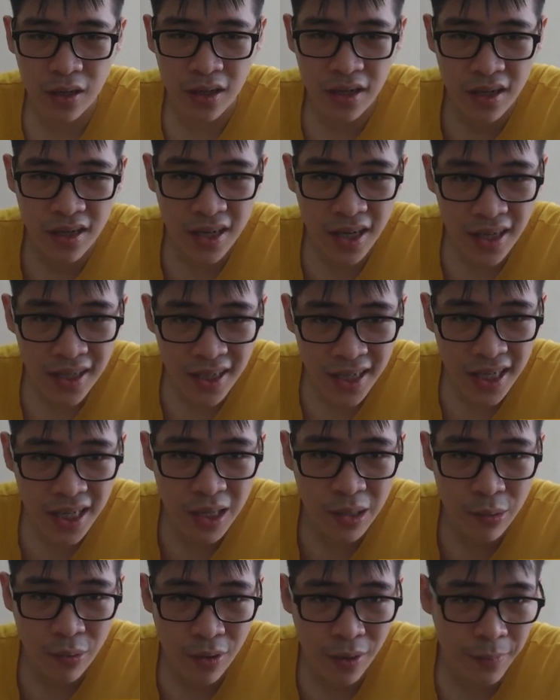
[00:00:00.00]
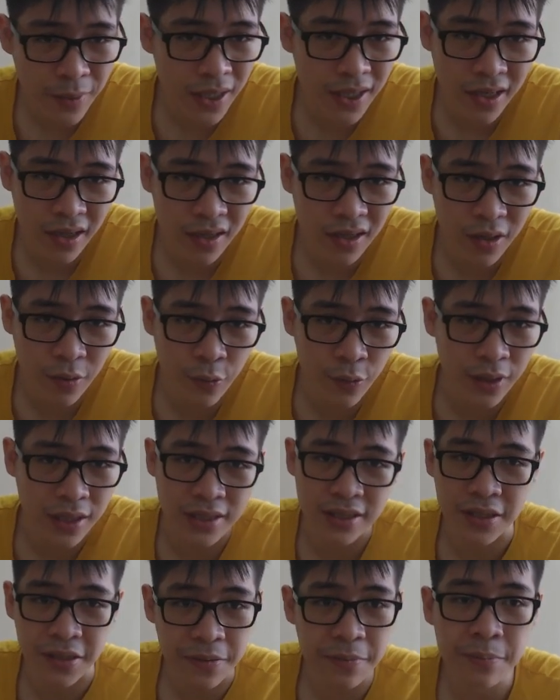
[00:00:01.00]
nearly 1 minute here with queen
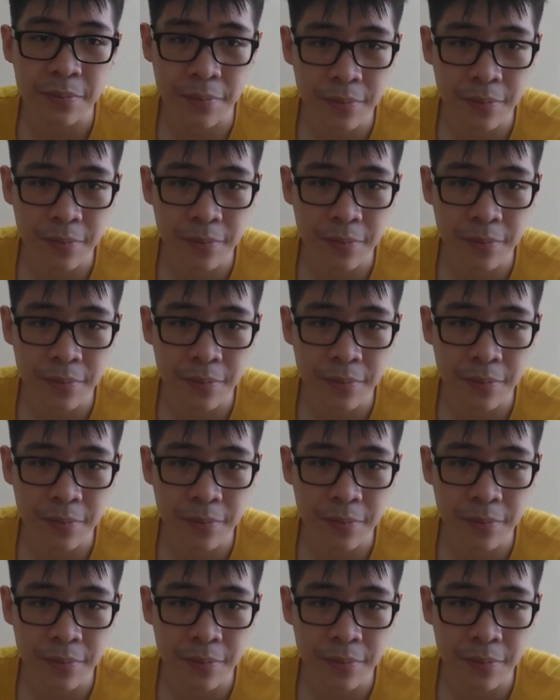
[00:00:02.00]
e2.